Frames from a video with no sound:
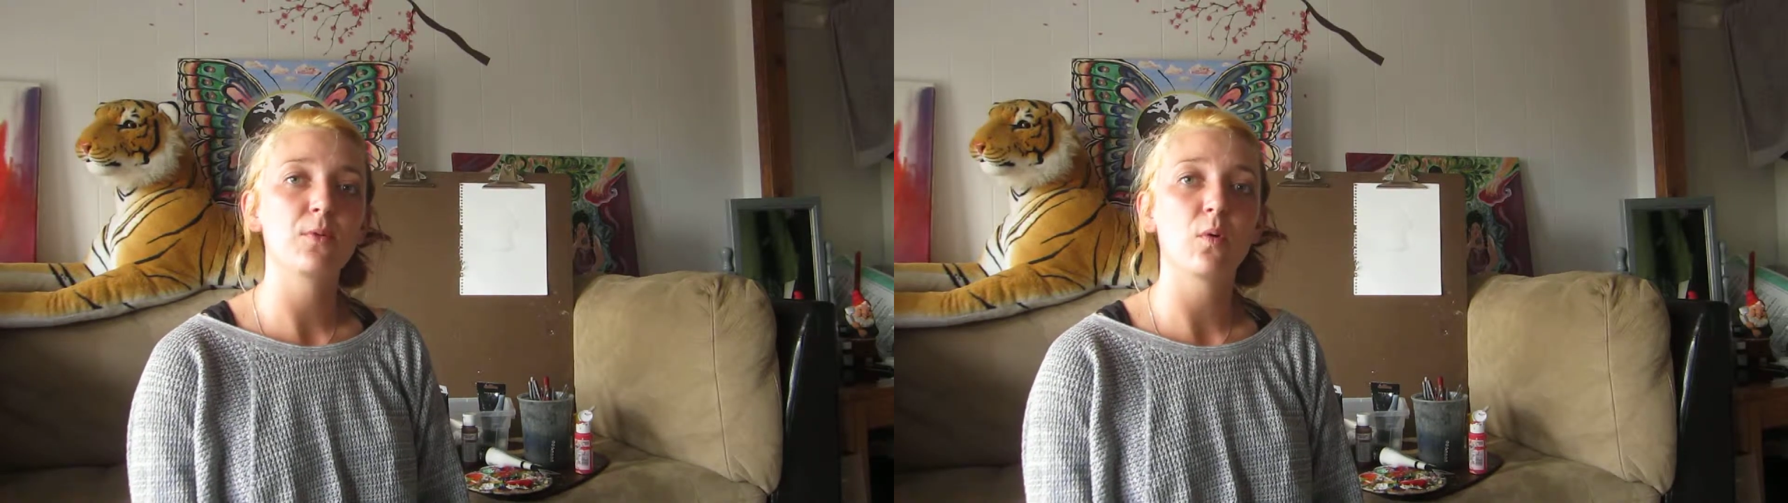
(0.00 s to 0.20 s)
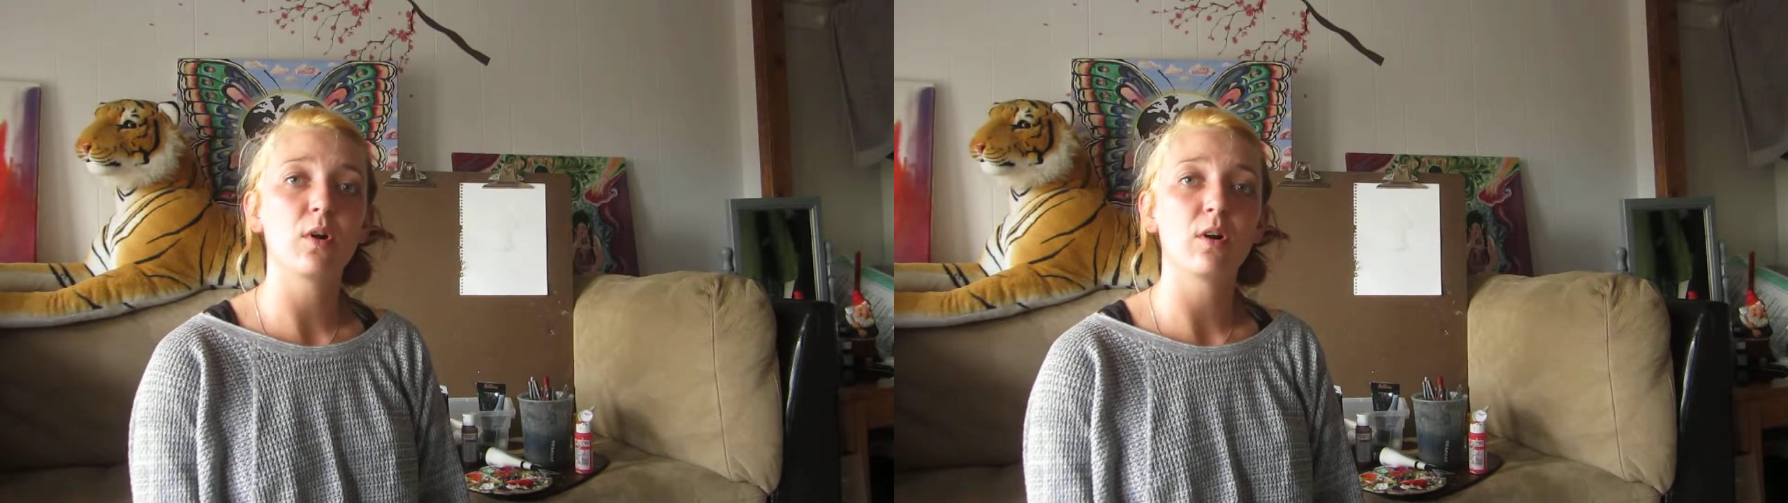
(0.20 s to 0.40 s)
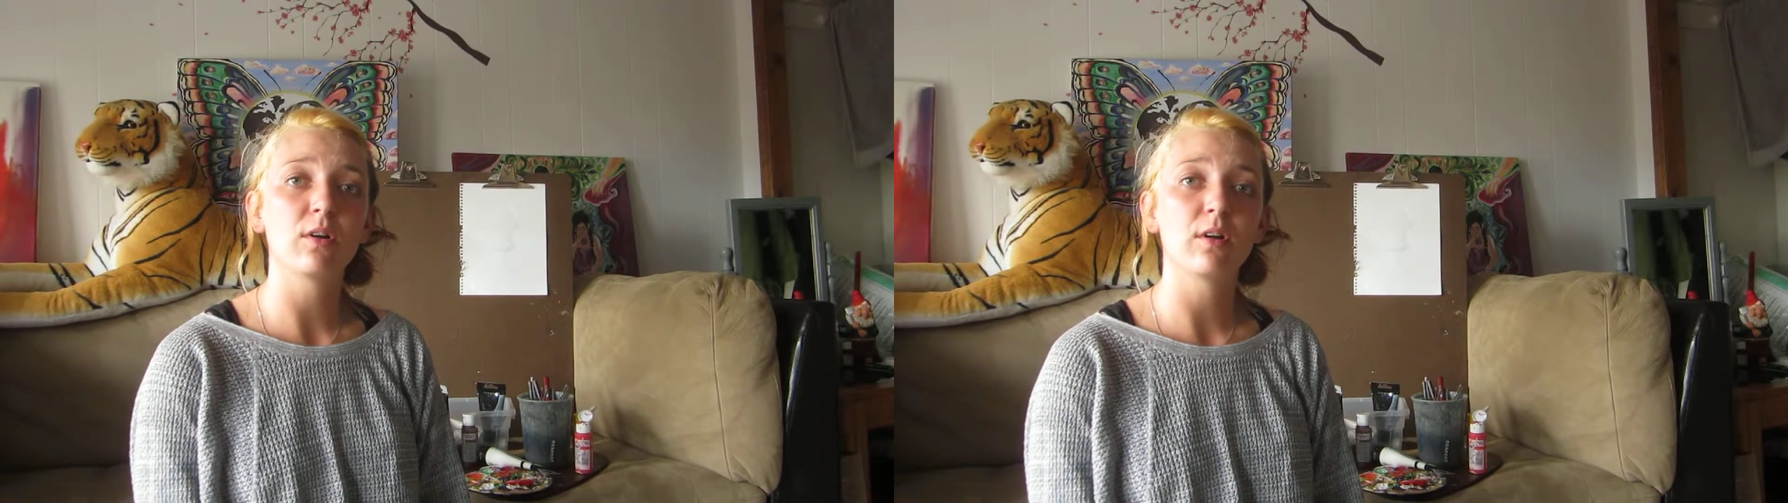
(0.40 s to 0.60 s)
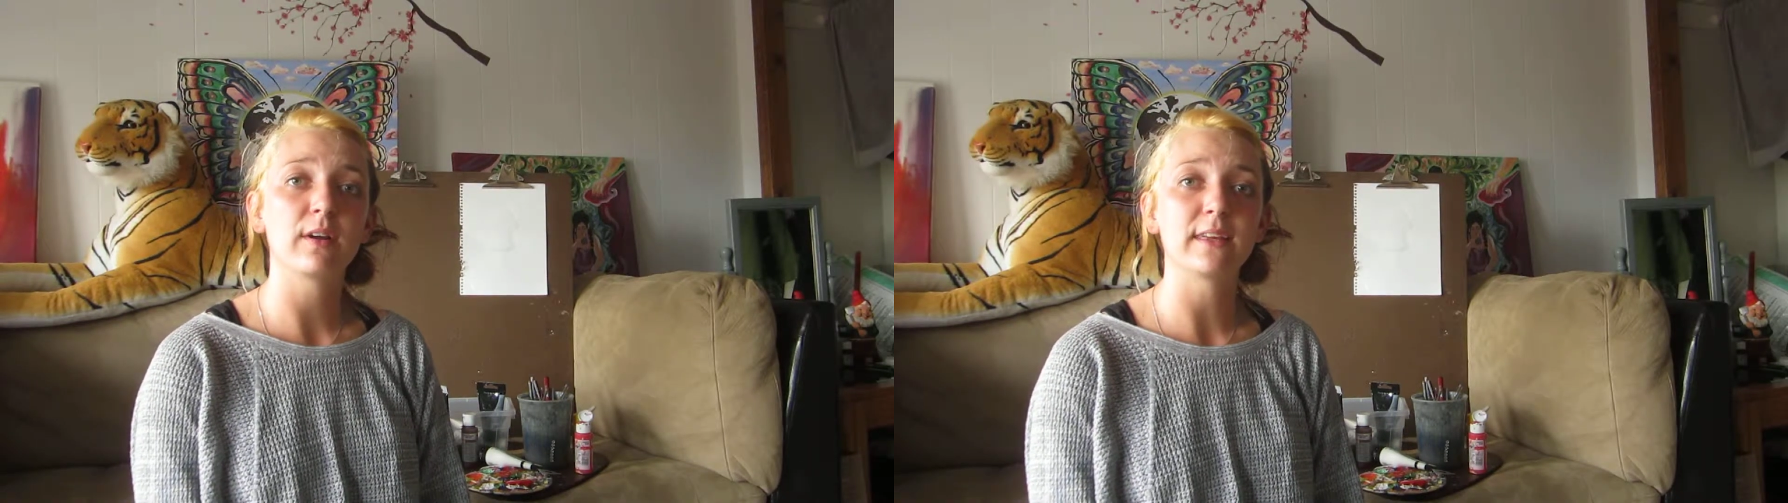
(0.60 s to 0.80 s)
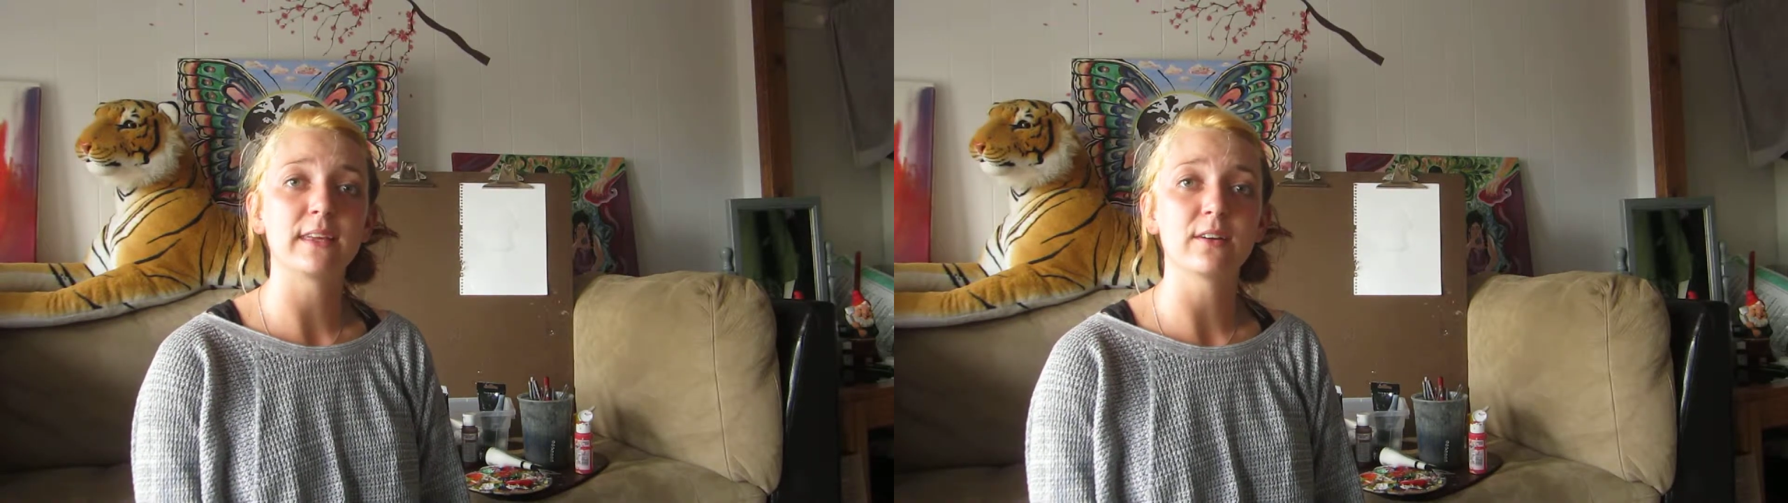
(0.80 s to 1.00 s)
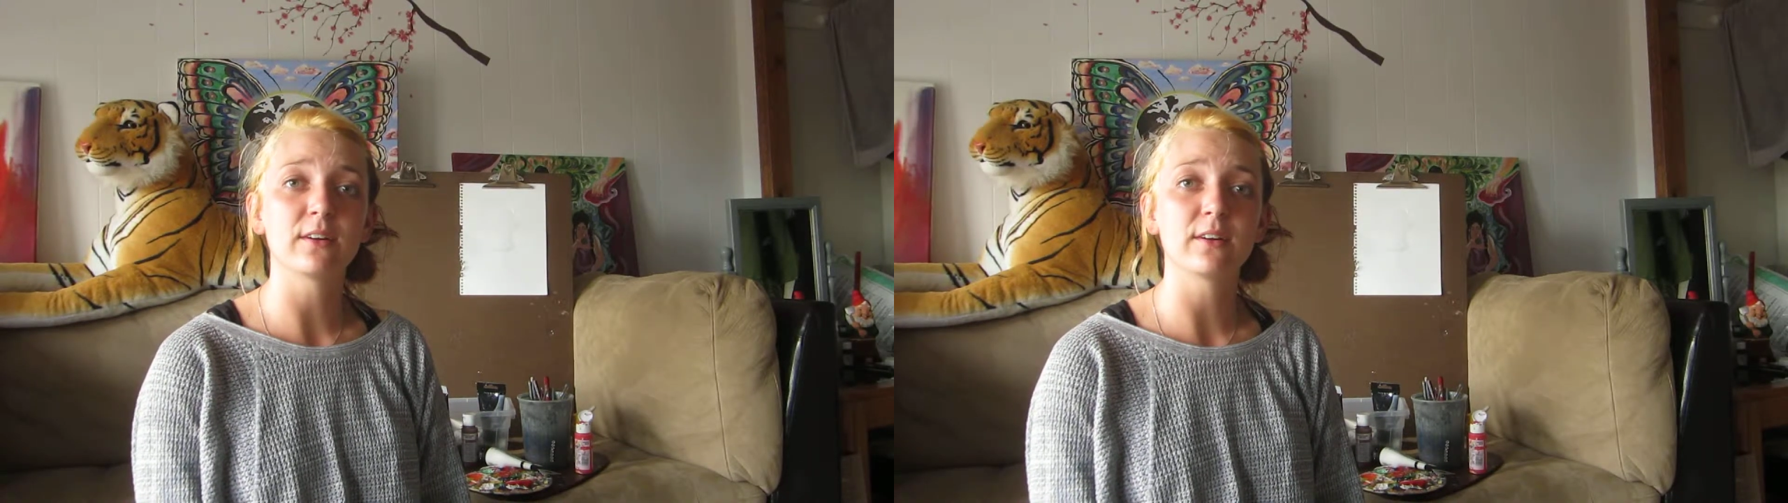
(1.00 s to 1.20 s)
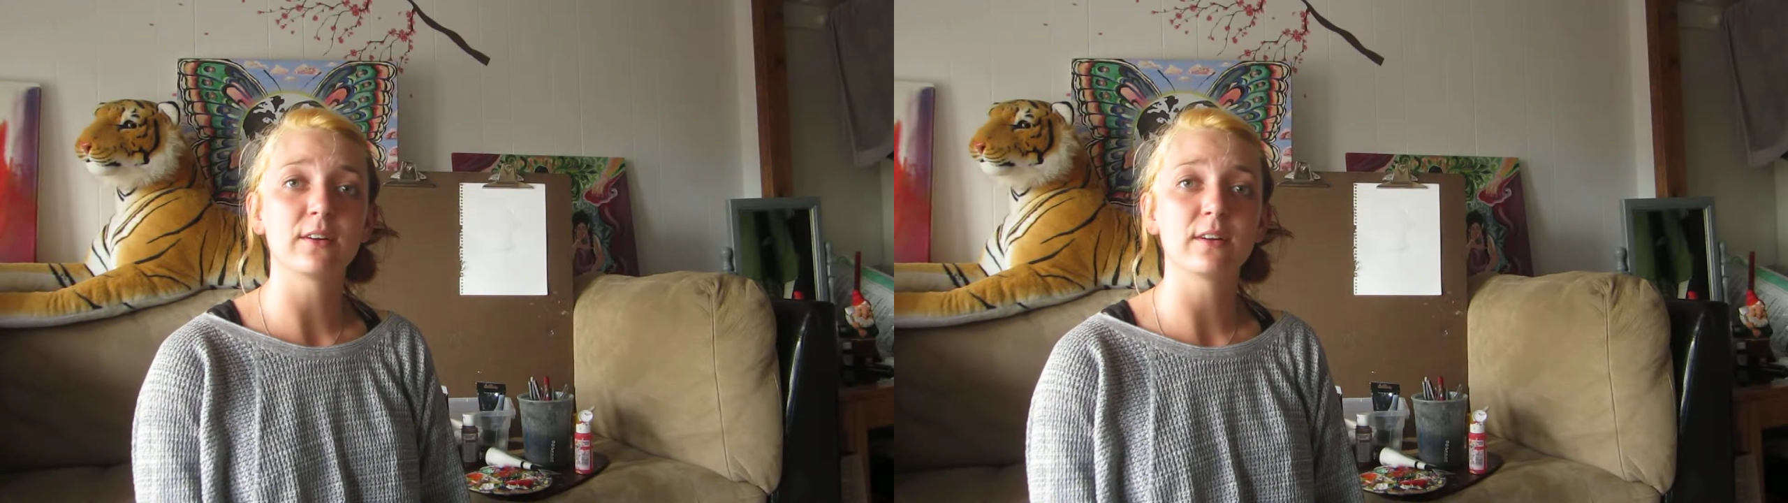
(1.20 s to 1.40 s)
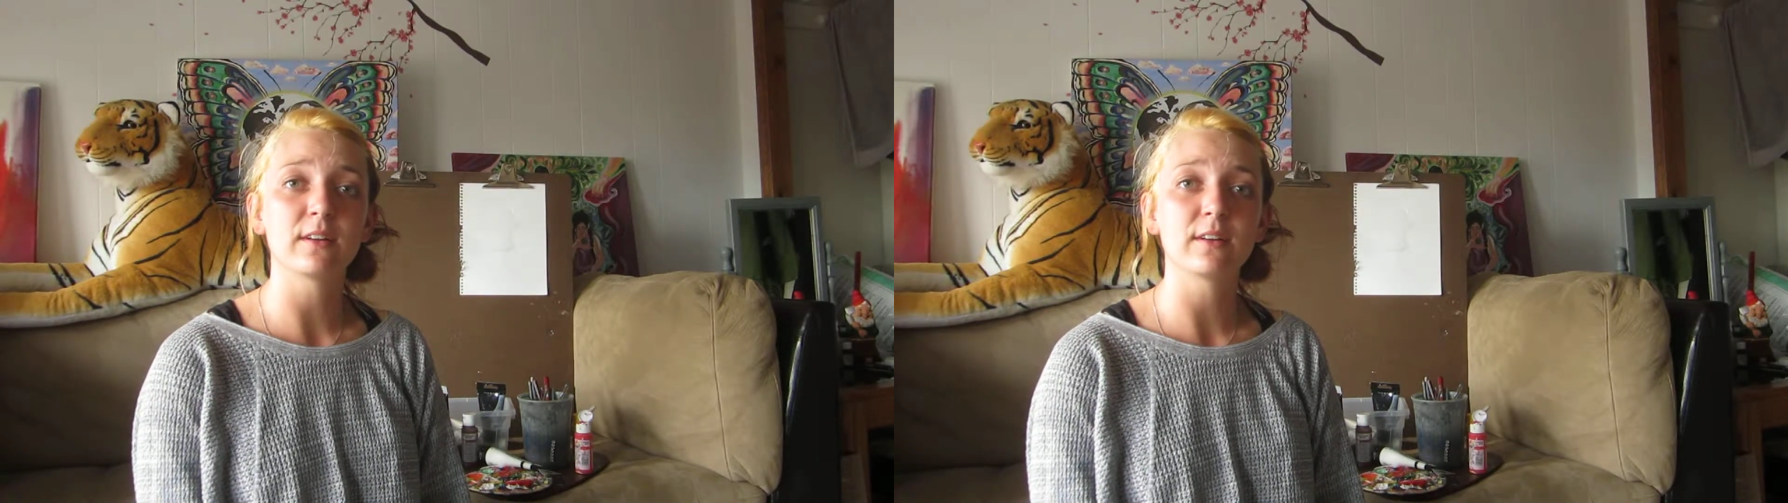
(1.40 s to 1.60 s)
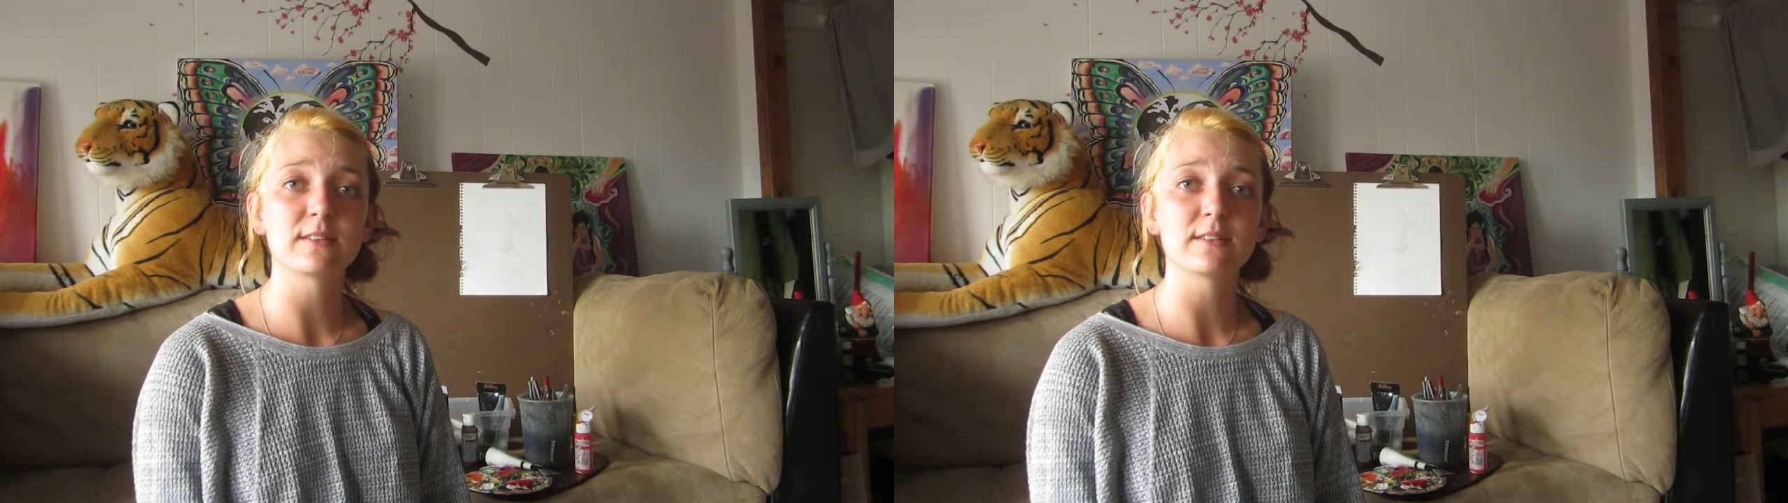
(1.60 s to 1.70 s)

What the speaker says: you all are here